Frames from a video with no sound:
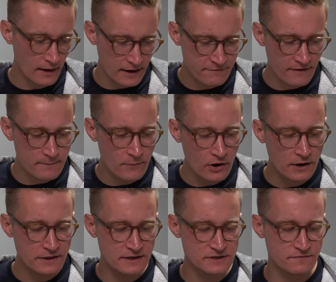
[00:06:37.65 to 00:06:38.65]
if I
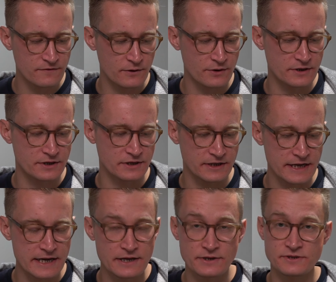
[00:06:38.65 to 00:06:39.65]
mark this photo to
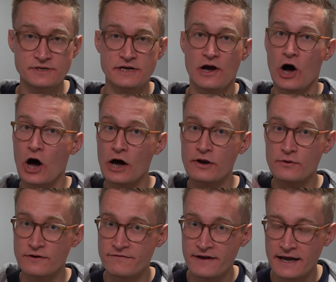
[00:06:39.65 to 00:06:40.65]
delete, you'll see
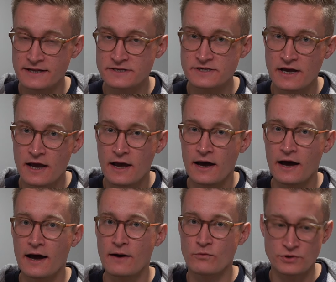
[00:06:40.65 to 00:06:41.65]
auto advance
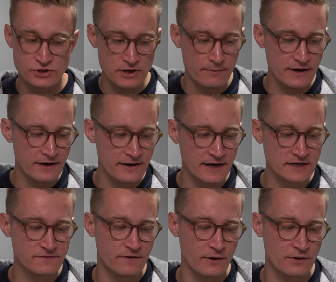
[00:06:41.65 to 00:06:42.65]
will jump me to the
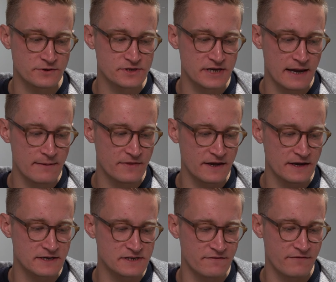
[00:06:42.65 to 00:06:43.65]
next photo. Same
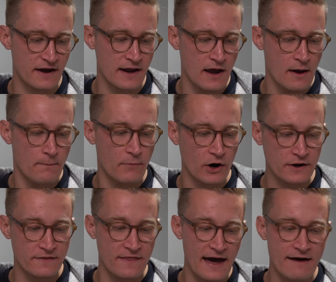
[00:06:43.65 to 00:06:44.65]
thing as if I mark
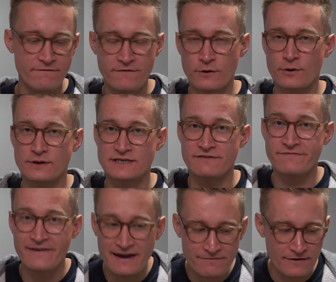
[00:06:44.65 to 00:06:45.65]
that photo as a
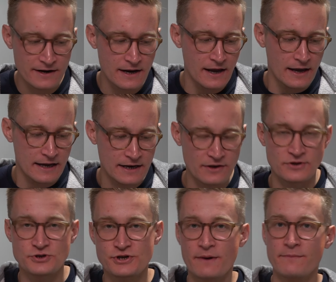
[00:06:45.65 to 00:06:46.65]
favorite, it'll
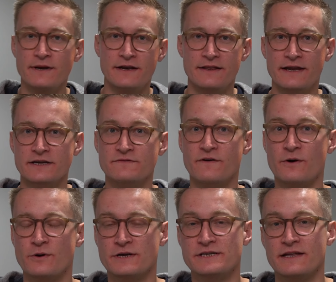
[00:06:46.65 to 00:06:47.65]
jump me to the next
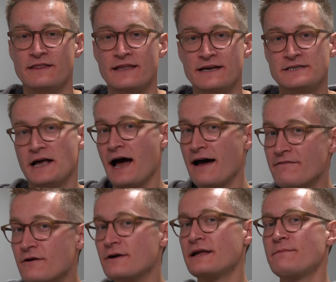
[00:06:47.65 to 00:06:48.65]
photo because it thinks I've
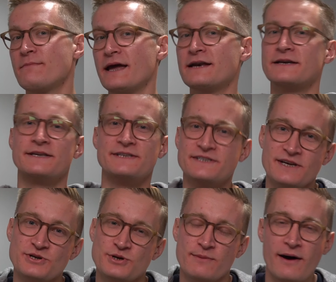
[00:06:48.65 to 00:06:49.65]
already made a
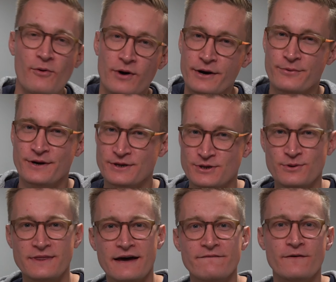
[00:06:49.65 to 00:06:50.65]
decision about what I want to do
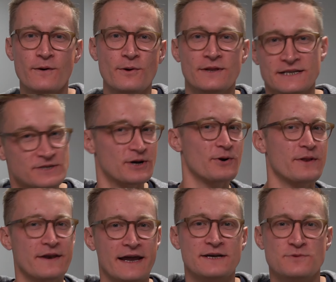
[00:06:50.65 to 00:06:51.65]
with that photo. Let's go to
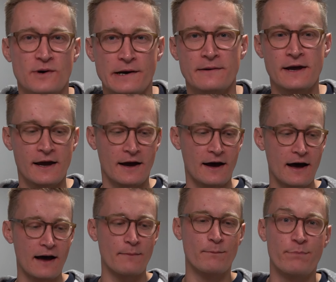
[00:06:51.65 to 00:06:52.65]
the next one.
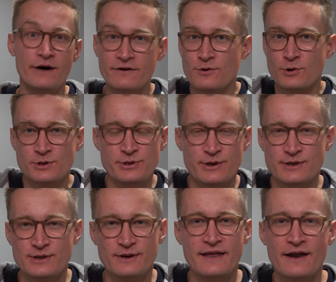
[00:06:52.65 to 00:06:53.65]
But of course you can
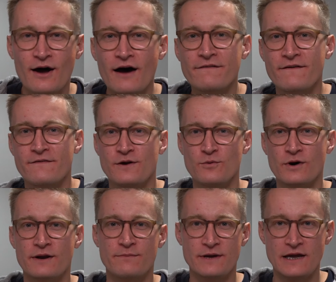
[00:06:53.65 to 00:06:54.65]
turn that off if you
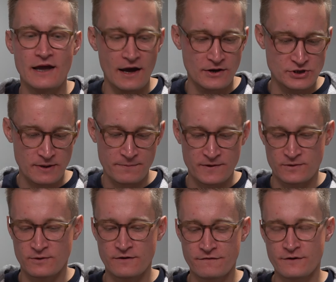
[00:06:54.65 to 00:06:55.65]
want to be jumping
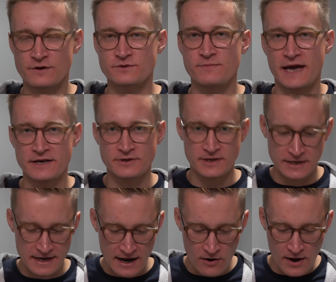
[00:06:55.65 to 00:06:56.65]
through your photos manually.
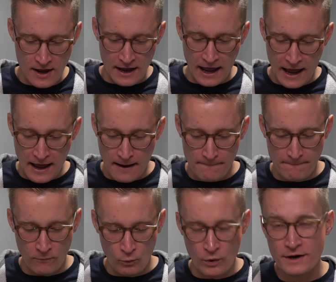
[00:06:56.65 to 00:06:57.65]
Now,
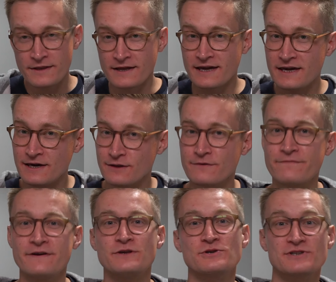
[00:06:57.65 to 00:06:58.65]
one of the killer
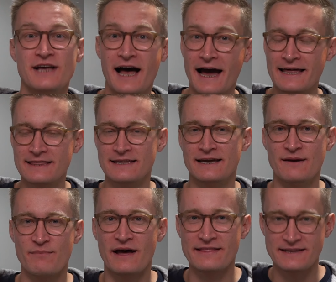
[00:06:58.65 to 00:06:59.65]
features I think
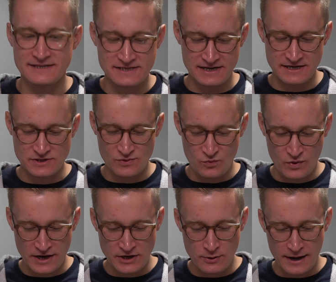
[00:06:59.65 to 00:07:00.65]
about this is
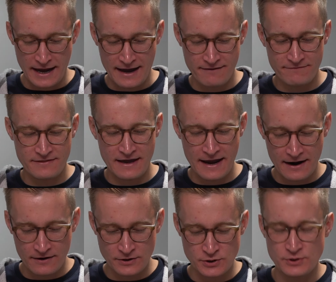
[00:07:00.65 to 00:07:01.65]
when you have you